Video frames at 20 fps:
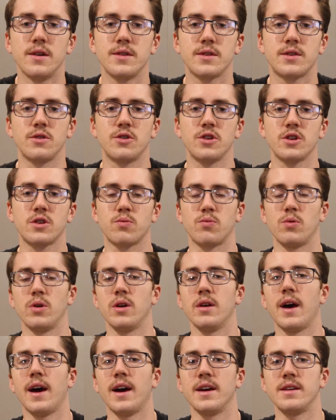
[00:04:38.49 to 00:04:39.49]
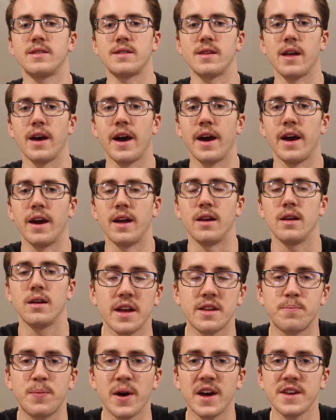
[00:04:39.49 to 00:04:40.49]
So just realize that
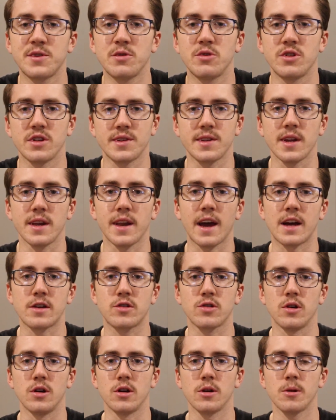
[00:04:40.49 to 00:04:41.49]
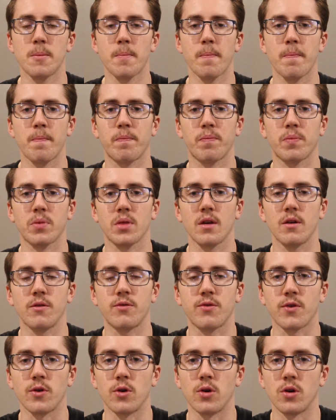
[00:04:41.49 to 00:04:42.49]
it's best to just stay natural
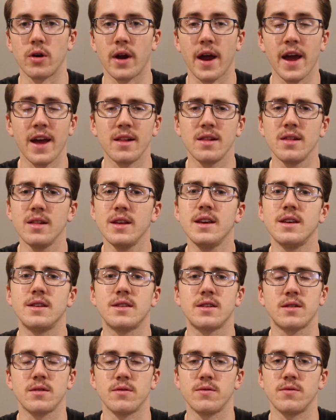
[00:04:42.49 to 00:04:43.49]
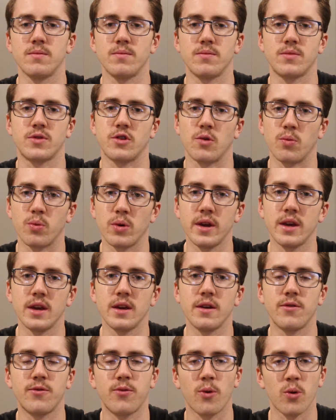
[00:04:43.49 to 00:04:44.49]
for at least
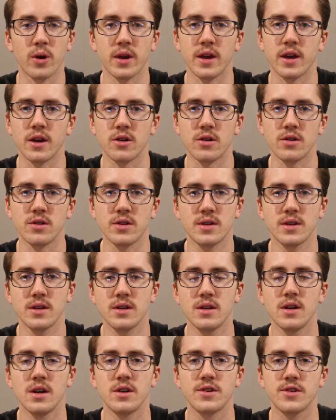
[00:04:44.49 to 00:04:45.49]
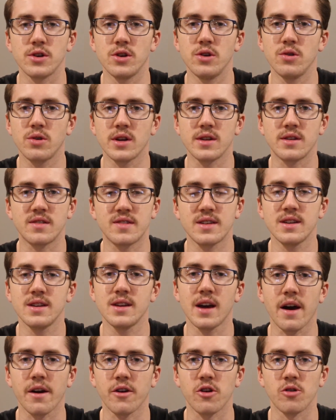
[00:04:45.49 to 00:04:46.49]
3-4 years, so you could see
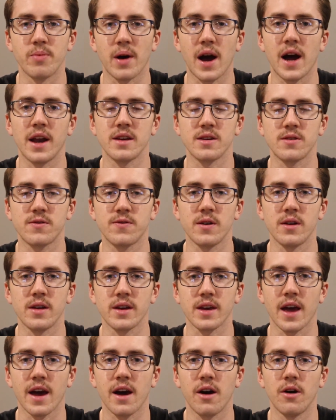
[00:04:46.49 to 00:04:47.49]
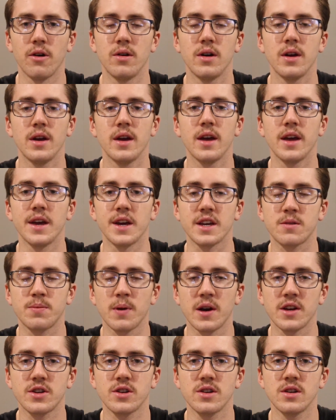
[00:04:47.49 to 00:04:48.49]
how your body is filling out,
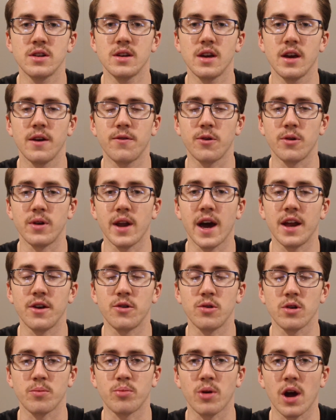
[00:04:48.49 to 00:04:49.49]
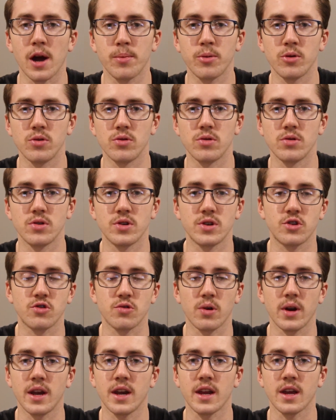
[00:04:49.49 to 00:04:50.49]
especially if you're not doing proper
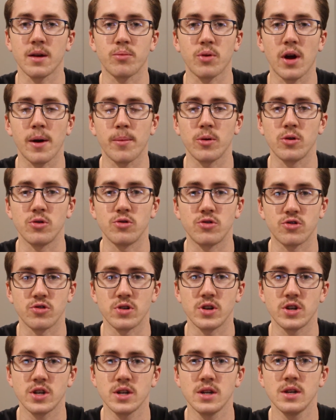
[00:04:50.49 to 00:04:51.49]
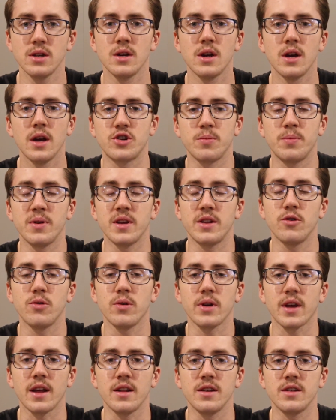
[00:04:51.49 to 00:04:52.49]
training and proper nutrition. You should be
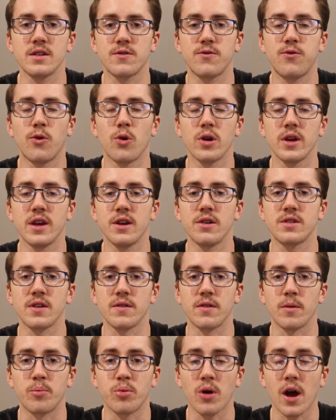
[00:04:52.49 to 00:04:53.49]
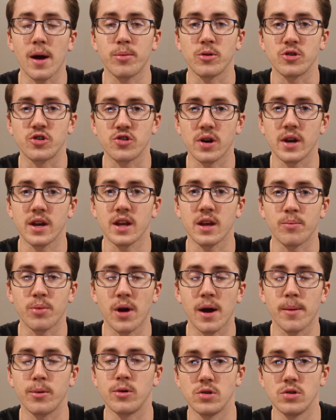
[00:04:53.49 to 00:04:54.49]
doing at least 4 years of the proper training and
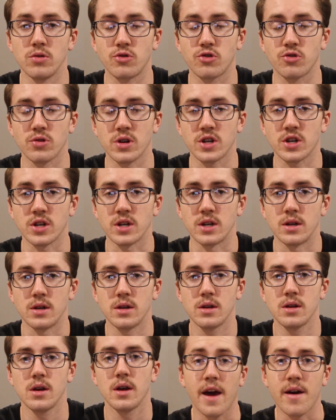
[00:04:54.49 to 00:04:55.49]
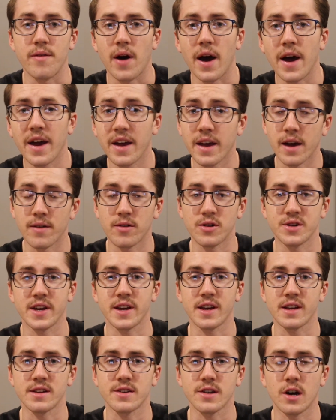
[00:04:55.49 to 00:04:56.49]
proper nutrition. Have I ever
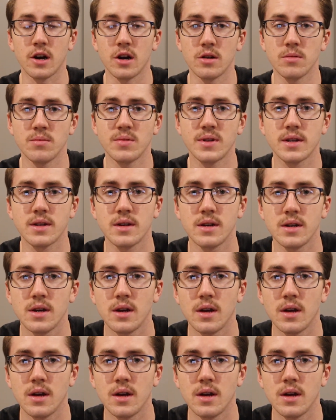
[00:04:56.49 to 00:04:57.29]
taken SARMs?